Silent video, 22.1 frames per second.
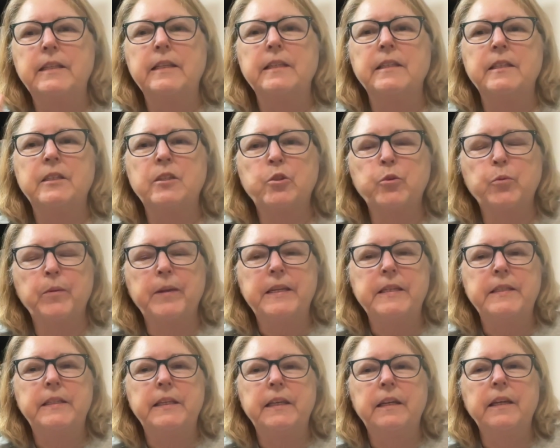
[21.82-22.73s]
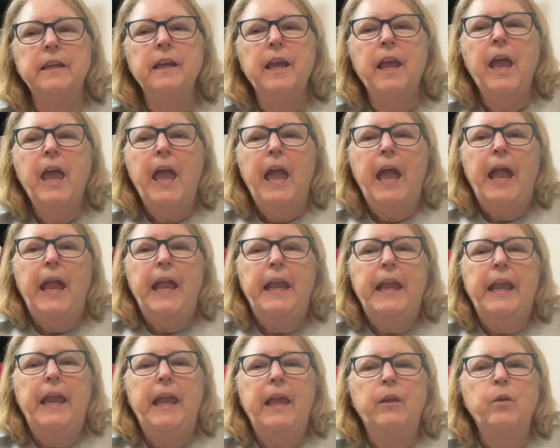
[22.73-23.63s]
It's Teresa,
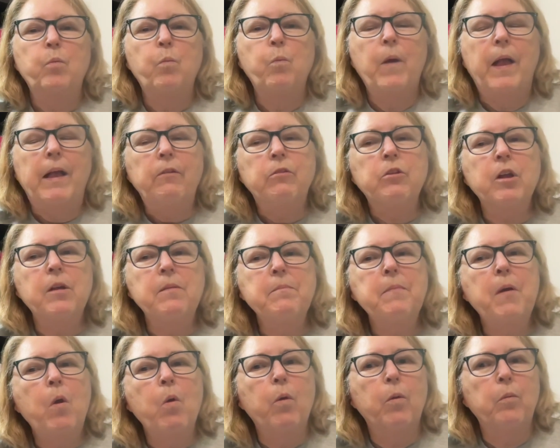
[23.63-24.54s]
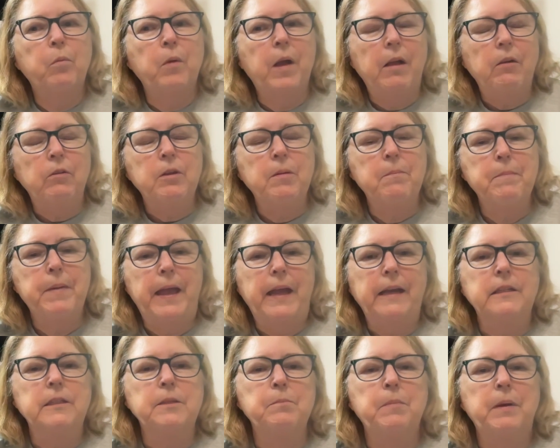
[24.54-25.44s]
and welcome
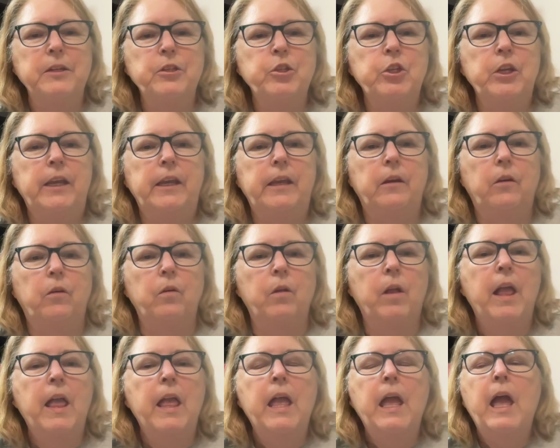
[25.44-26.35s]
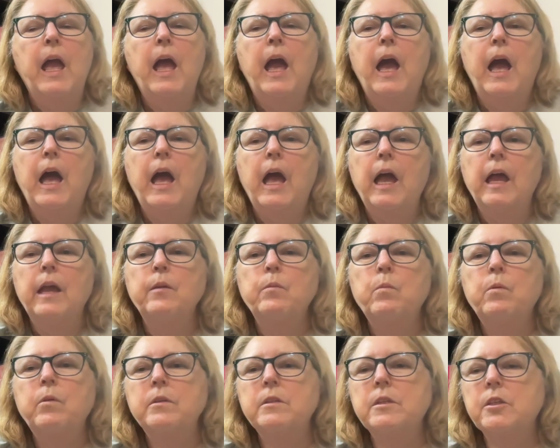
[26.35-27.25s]
back to my channel. I
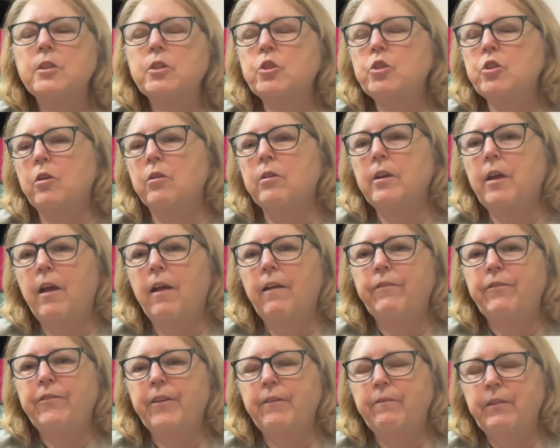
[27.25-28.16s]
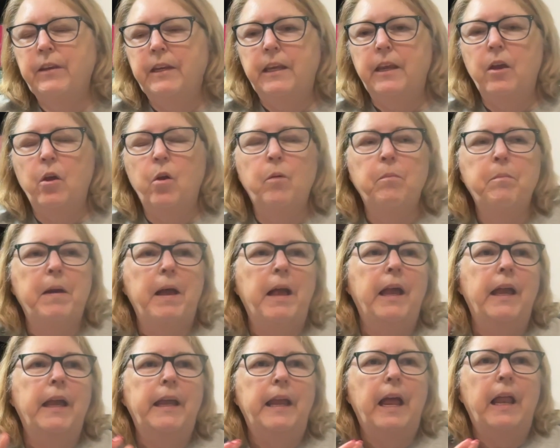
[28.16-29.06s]
want to start off the video
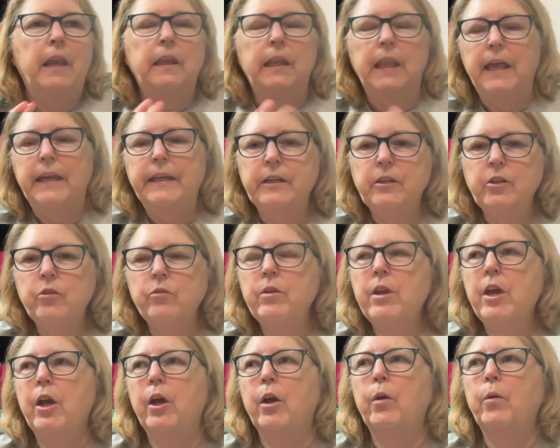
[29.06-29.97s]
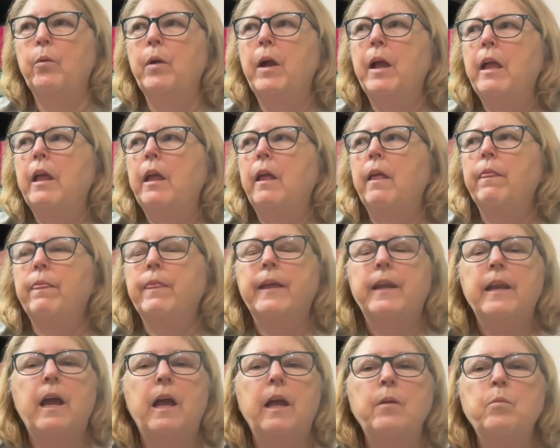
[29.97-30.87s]
by letting you know
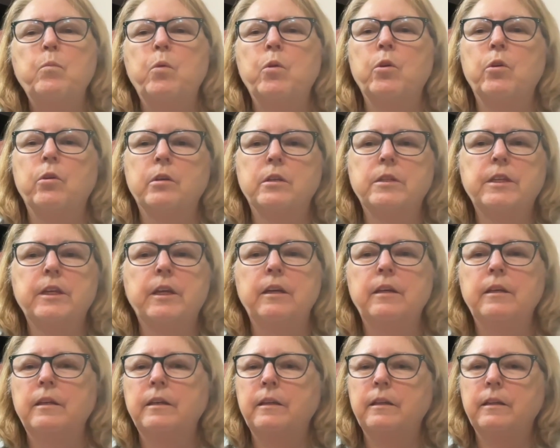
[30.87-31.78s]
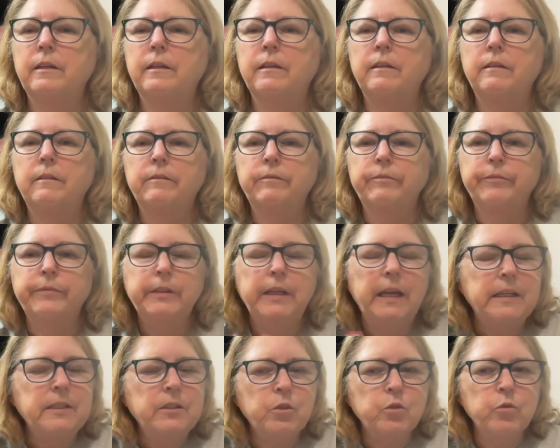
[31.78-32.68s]
that I worked
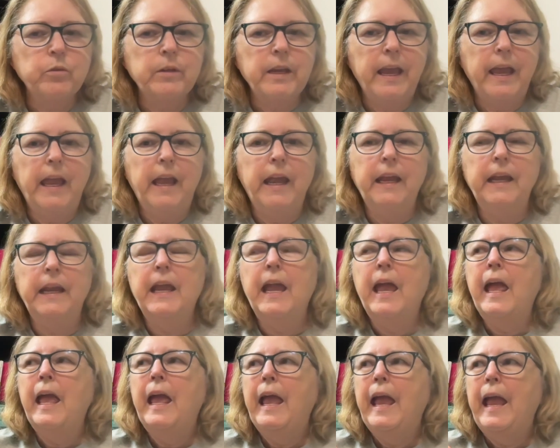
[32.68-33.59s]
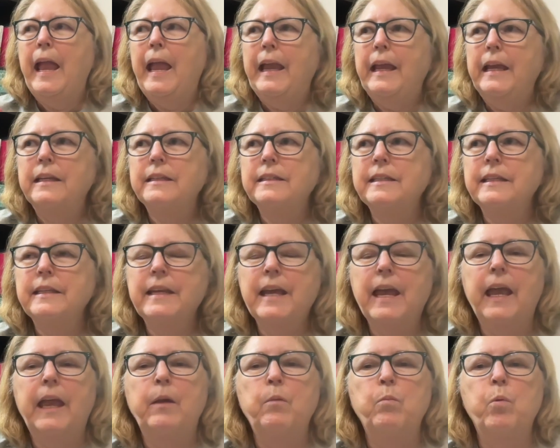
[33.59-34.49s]
yesterday and
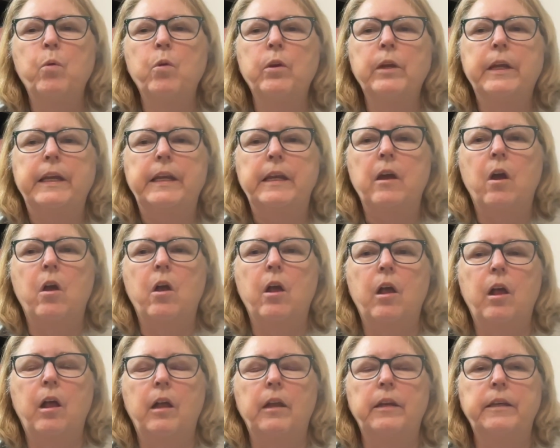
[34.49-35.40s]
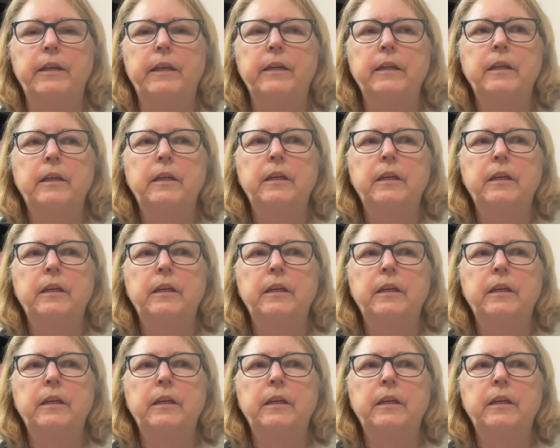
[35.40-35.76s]
today working on